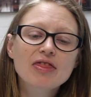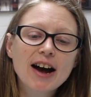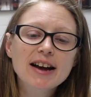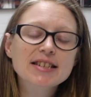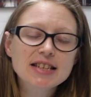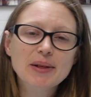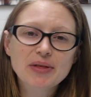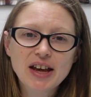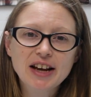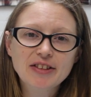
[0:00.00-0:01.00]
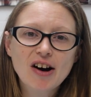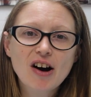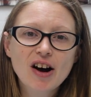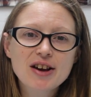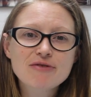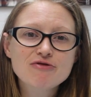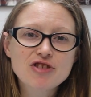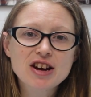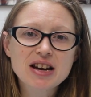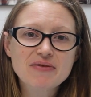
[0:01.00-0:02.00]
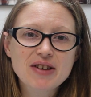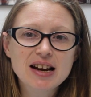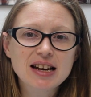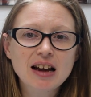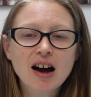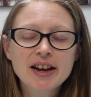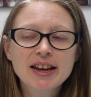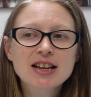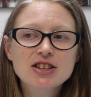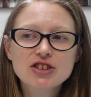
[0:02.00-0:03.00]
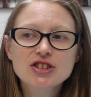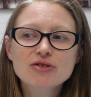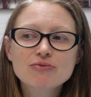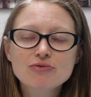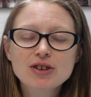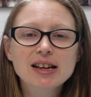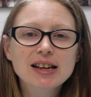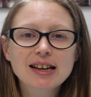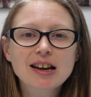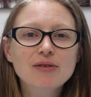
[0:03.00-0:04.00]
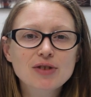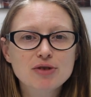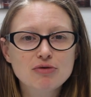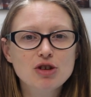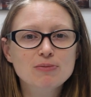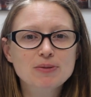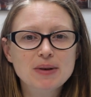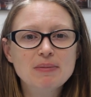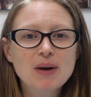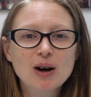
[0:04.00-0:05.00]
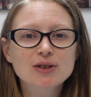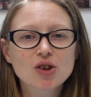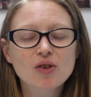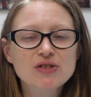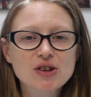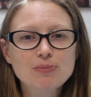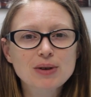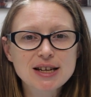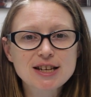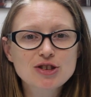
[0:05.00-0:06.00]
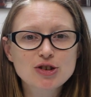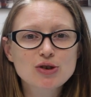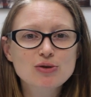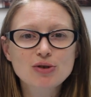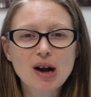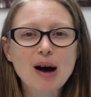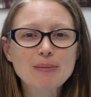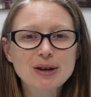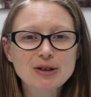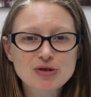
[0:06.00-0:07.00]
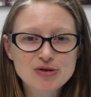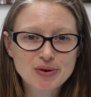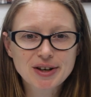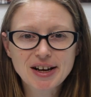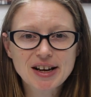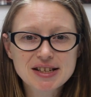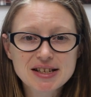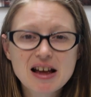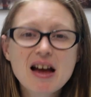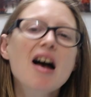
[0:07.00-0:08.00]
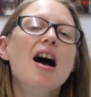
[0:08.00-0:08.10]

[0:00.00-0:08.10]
That is something that I really, really like. It's just a really lovely group to be a part of. So please do come and join us.